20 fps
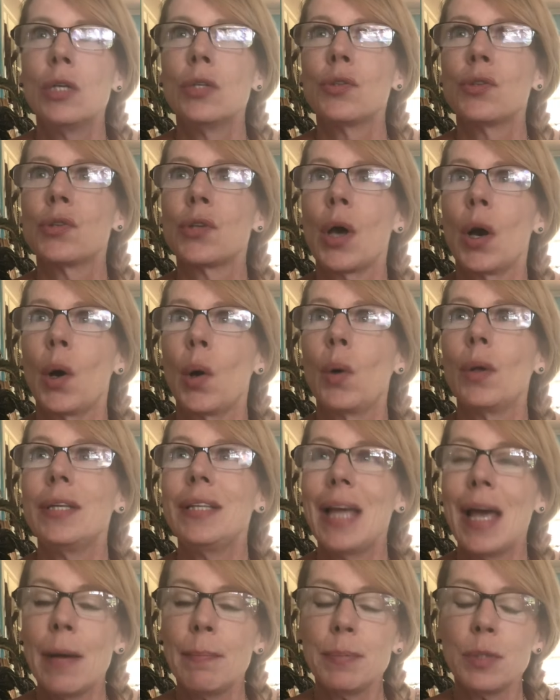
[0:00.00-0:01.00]
So
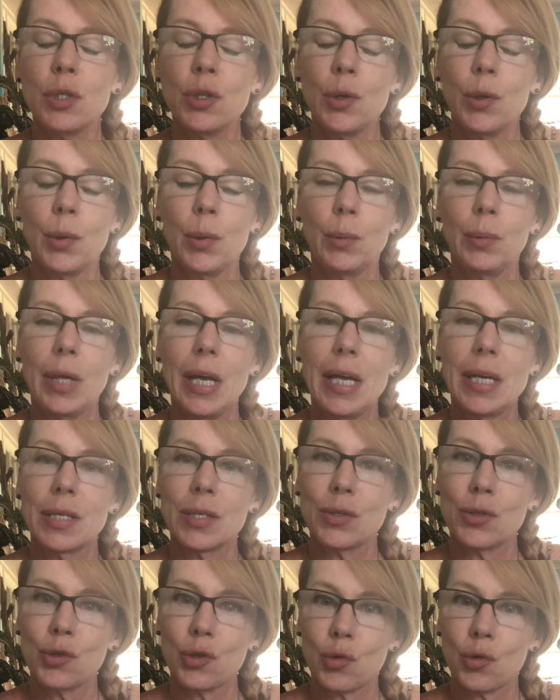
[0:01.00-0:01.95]
Neptune is